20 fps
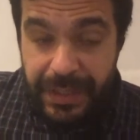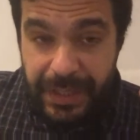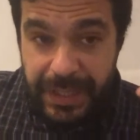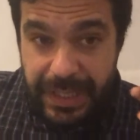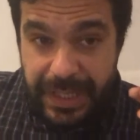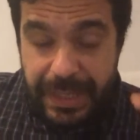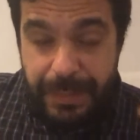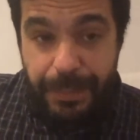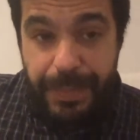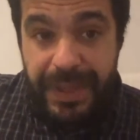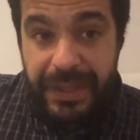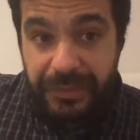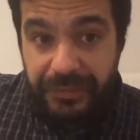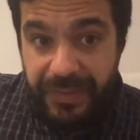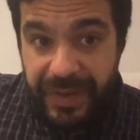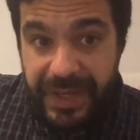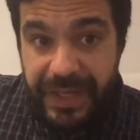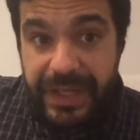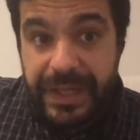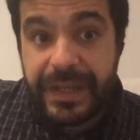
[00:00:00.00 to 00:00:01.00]
he picked
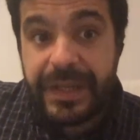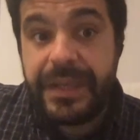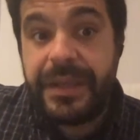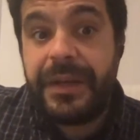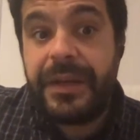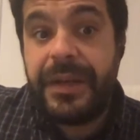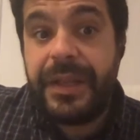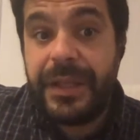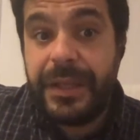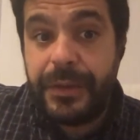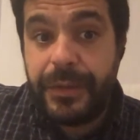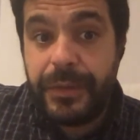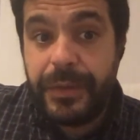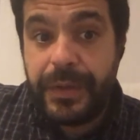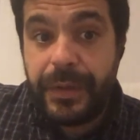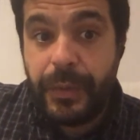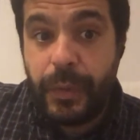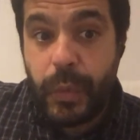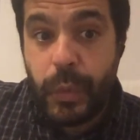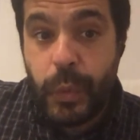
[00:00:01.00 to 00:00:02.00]
very clearly
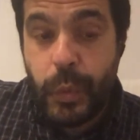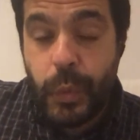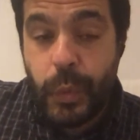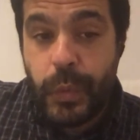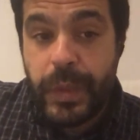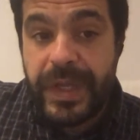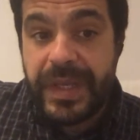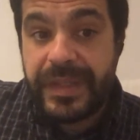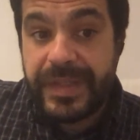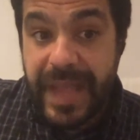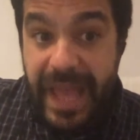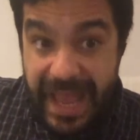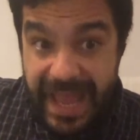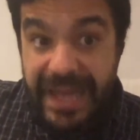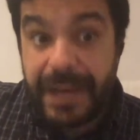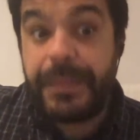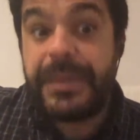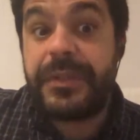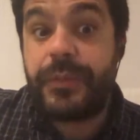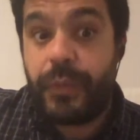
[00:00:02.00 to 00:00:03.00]
who his
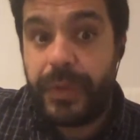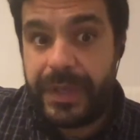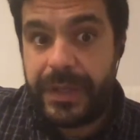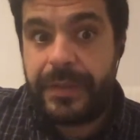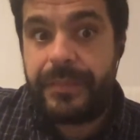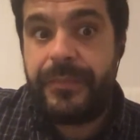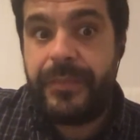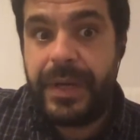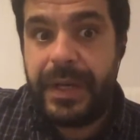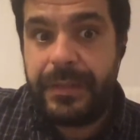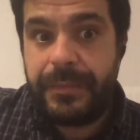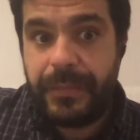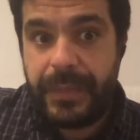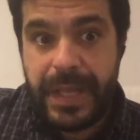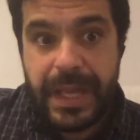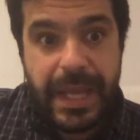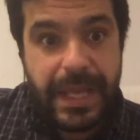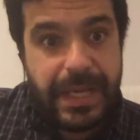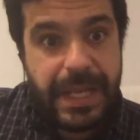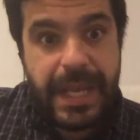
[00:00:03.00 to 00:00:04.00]
enemies were, right?
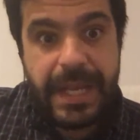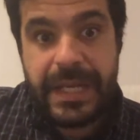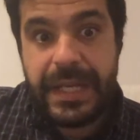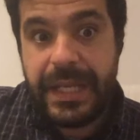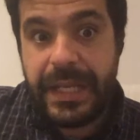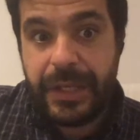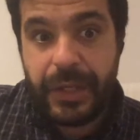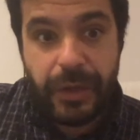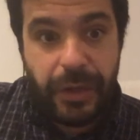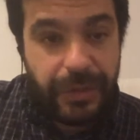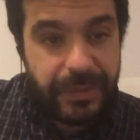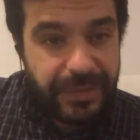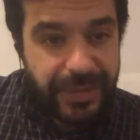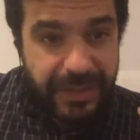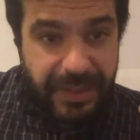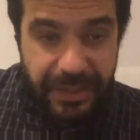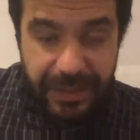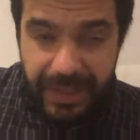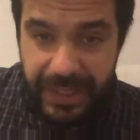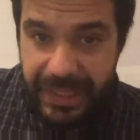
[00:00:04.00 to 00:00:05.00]
And he
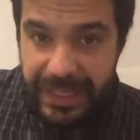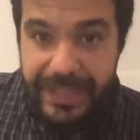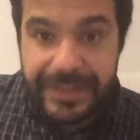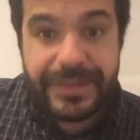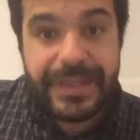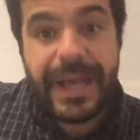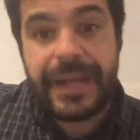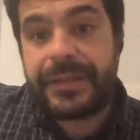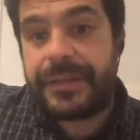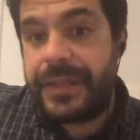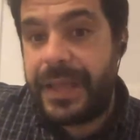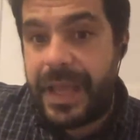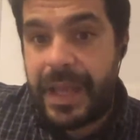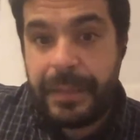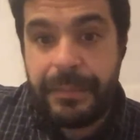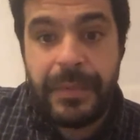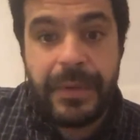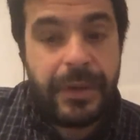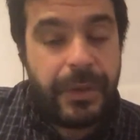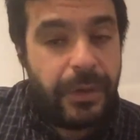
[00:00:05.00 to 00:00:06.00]
constantly attacked
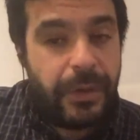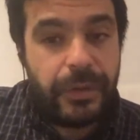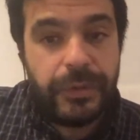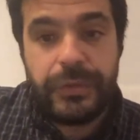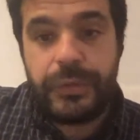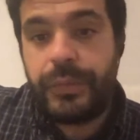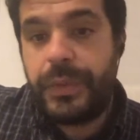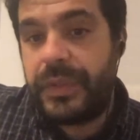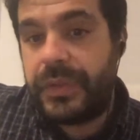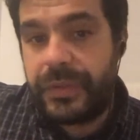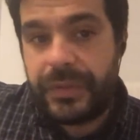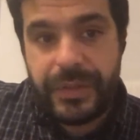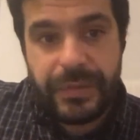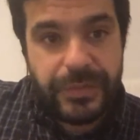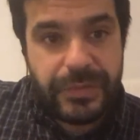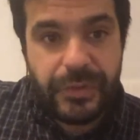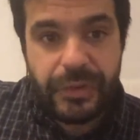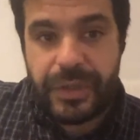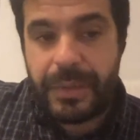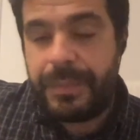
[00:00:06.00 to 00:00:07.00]
them on Twitter,
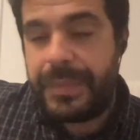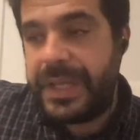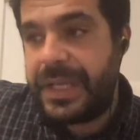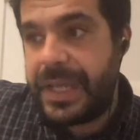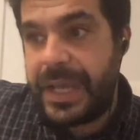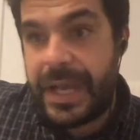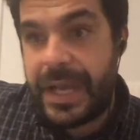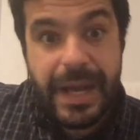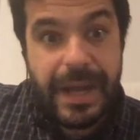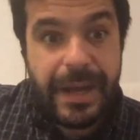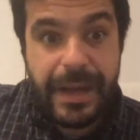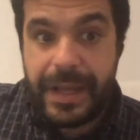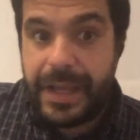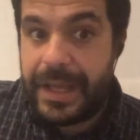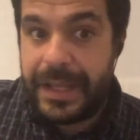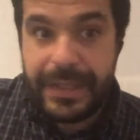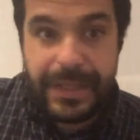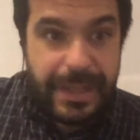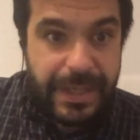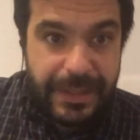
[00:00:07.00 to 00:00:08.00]
on social media,
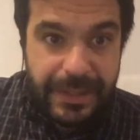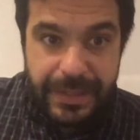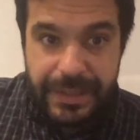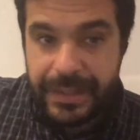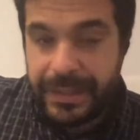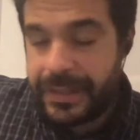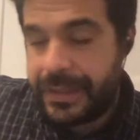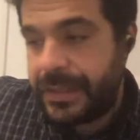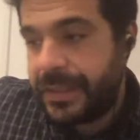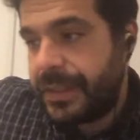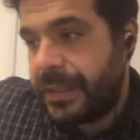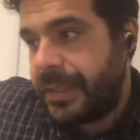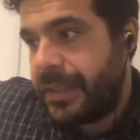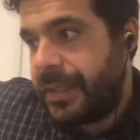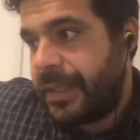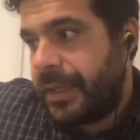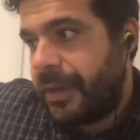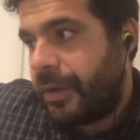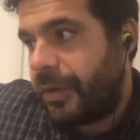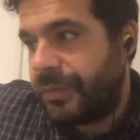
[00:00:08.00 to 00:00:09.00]
and
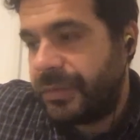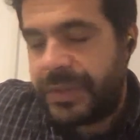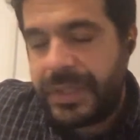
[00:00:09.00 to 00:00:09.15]
on